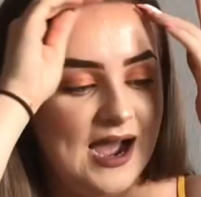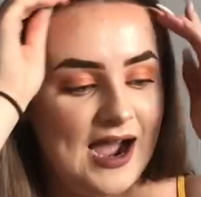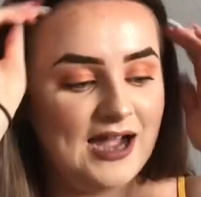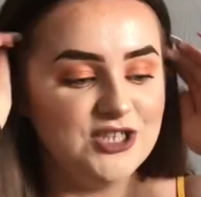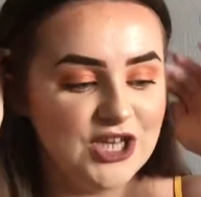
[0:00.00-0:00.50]

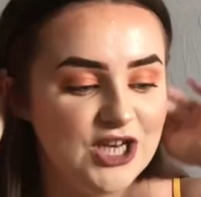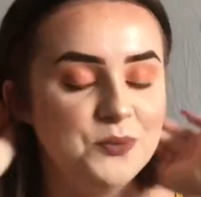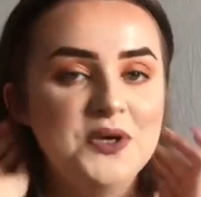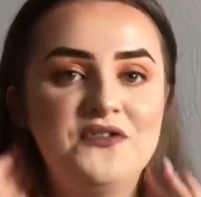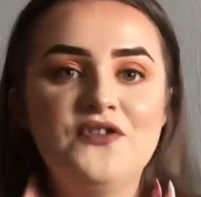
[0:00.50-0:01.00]
I
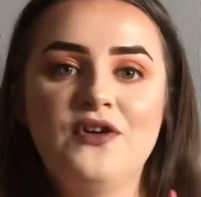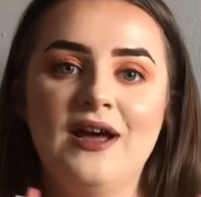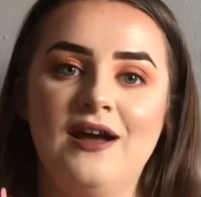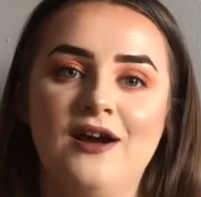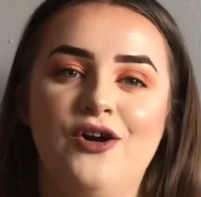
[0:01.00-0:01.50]
genuinely feel
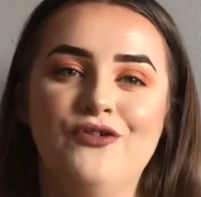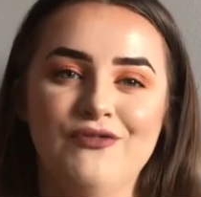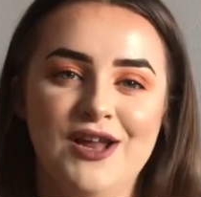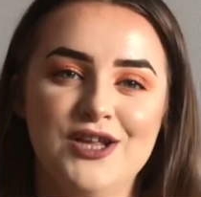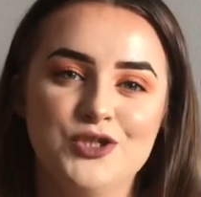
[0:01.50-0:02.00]
like I got
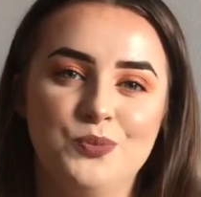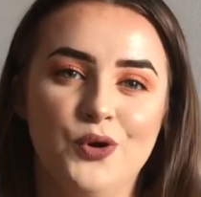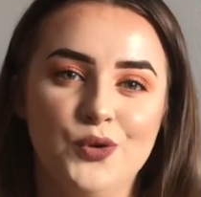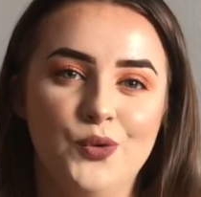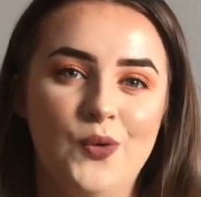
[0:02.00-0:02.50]
really
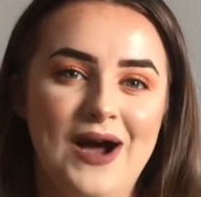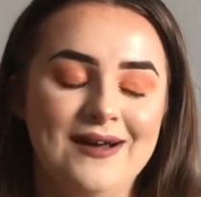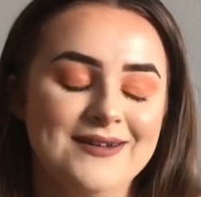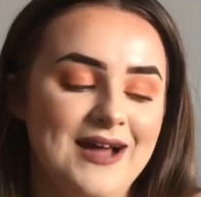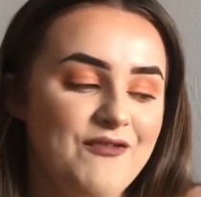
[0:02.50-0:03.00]
spoiled
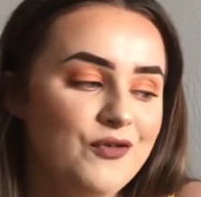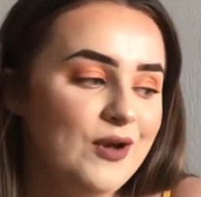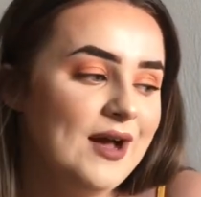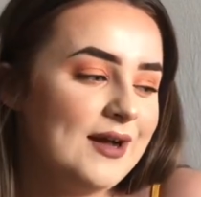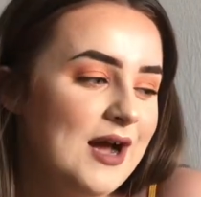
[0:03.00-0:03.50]
and I feel
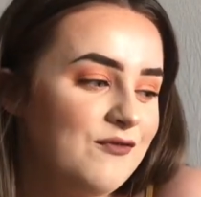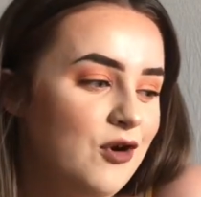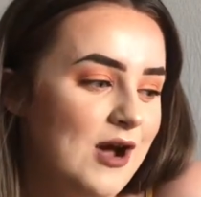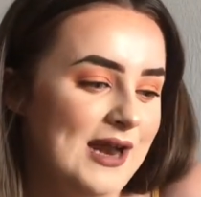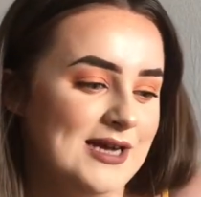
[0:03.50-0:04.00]
like I've
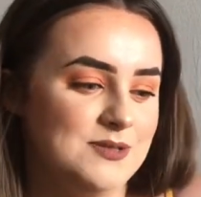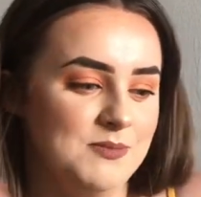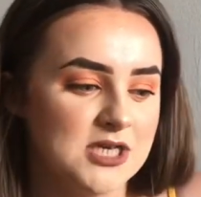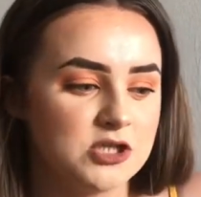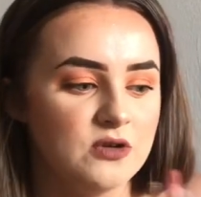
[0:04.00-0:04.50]
got a nice
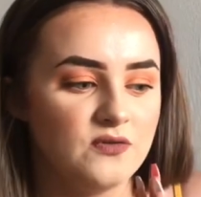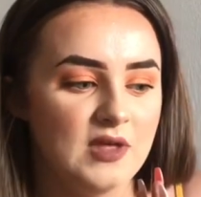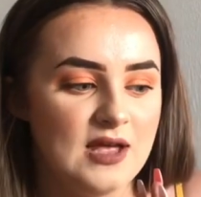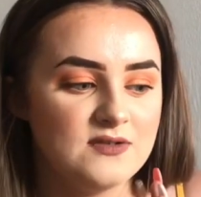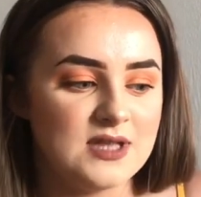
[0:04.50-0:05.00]
mixture of
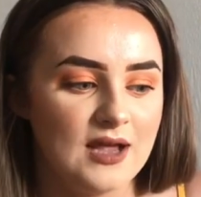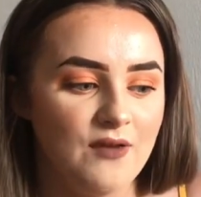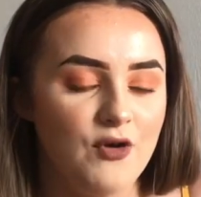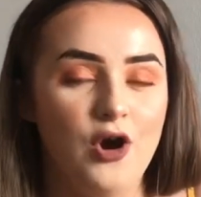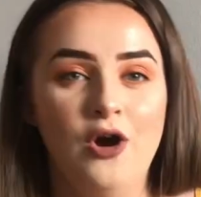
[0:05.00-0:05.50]
gifts like
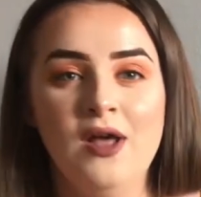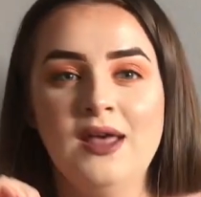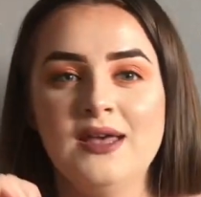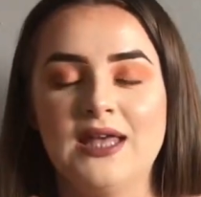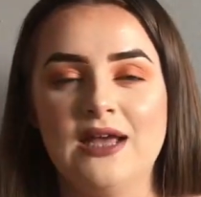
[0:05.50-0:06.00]
I've got
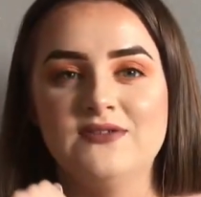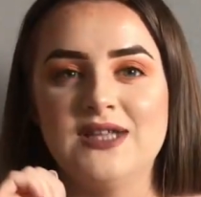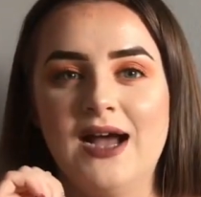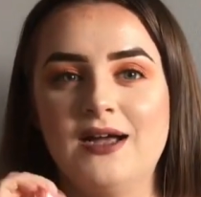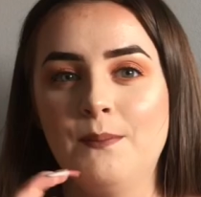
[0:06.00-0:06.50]
gifts
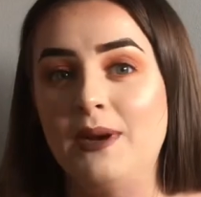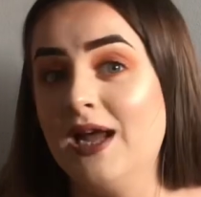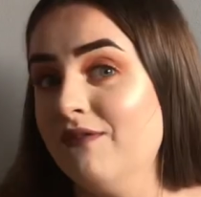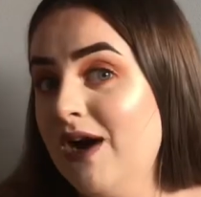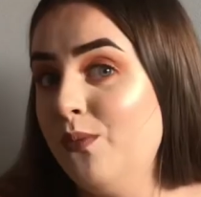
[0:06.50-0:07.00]
that I can play
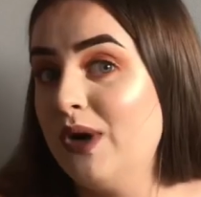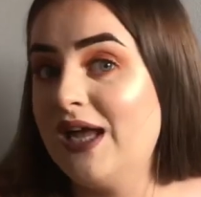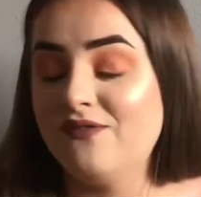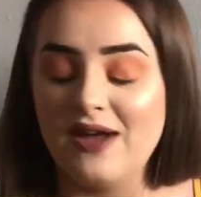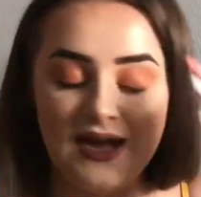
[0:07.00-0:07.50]
around
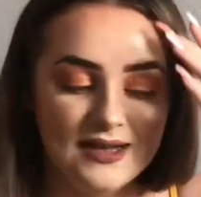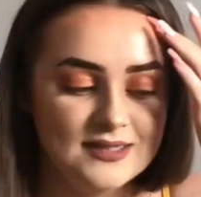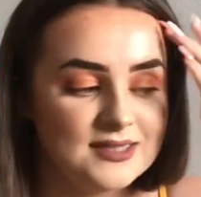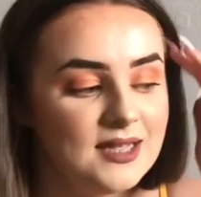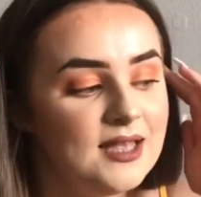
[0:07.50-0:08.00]
with and